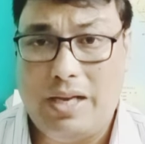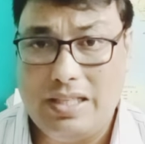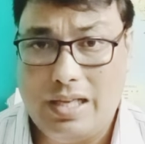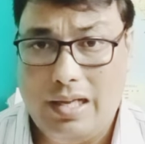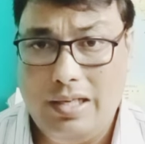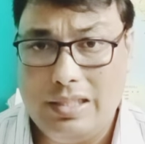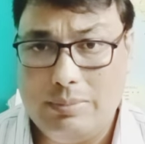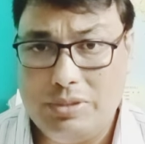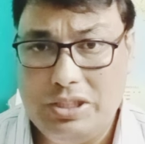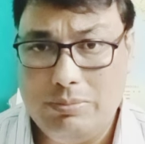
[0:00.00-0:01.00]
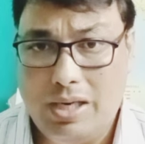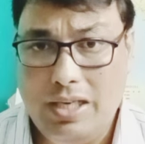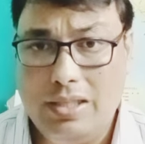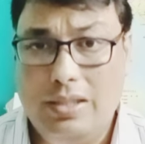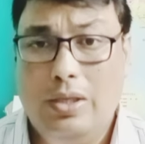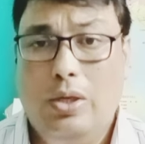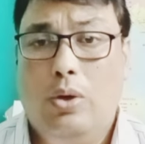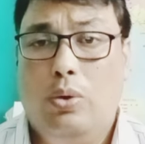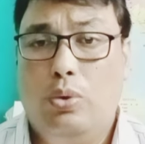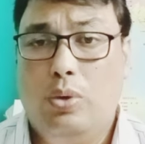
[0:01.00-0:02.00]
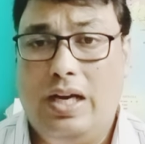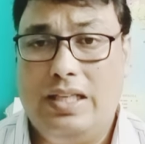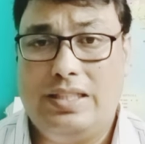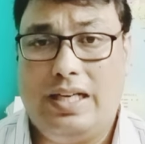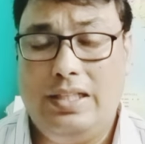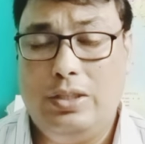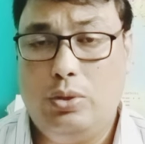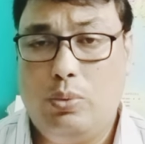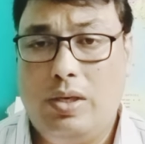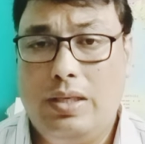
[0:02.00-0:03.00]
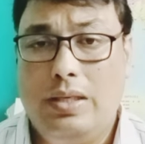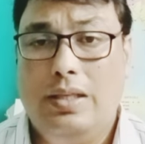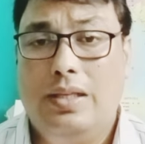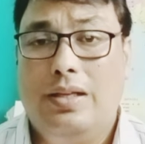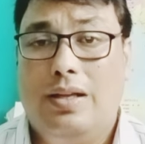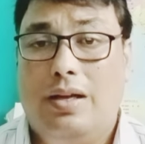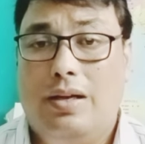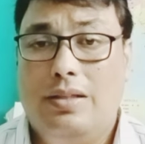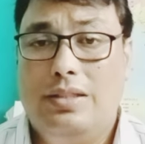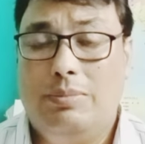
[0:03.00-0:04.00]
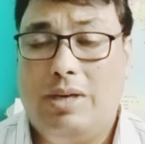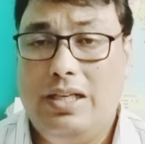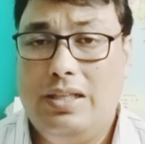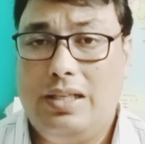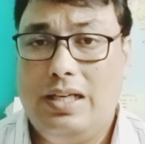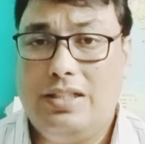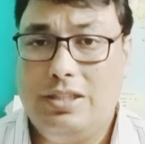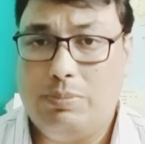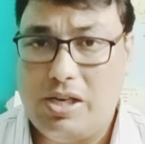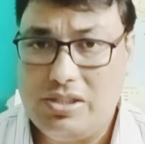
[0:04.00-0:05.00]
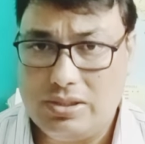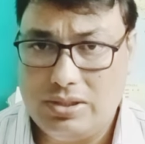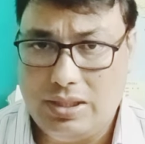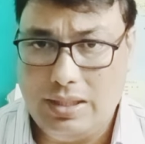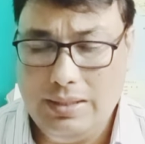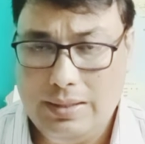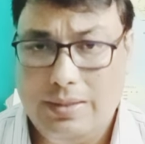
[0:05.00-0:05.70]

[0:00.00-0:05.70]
unaccompanied minor who has handed over the minor at the departure city.